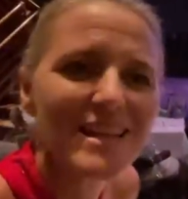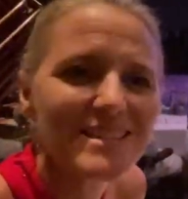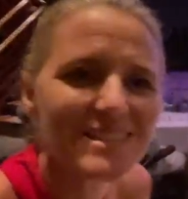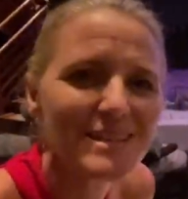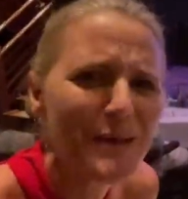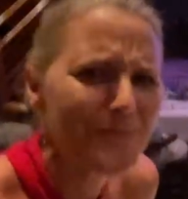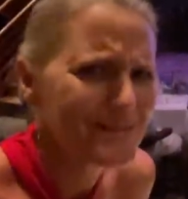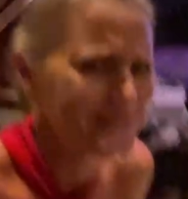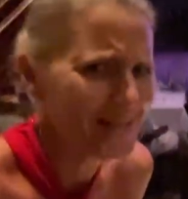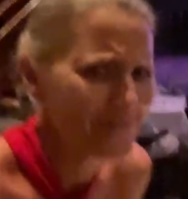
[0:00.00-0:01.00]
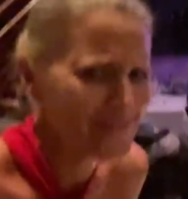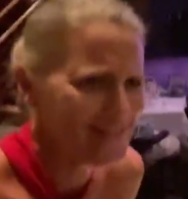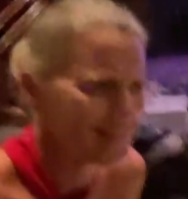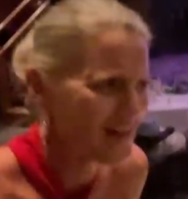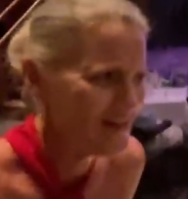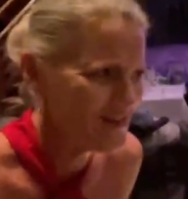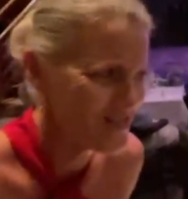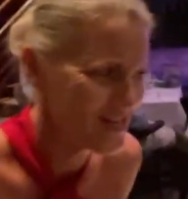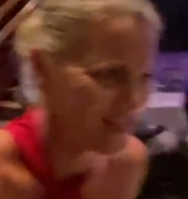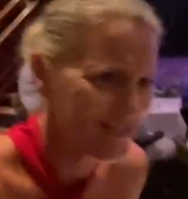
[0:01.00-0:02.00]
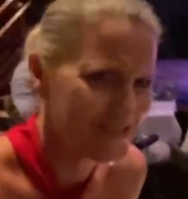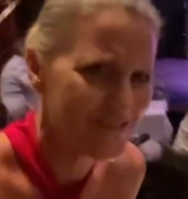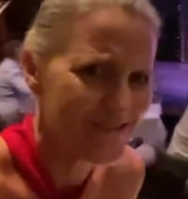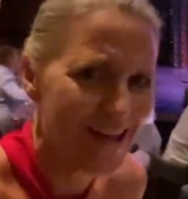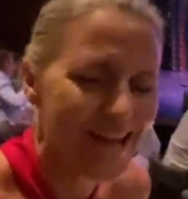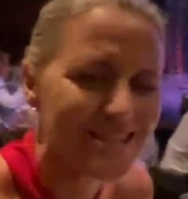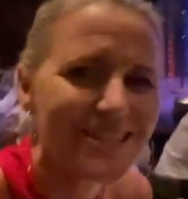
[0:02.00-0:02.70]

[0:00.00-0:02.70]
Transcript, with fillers: it's the best of 70s. How do you not do that?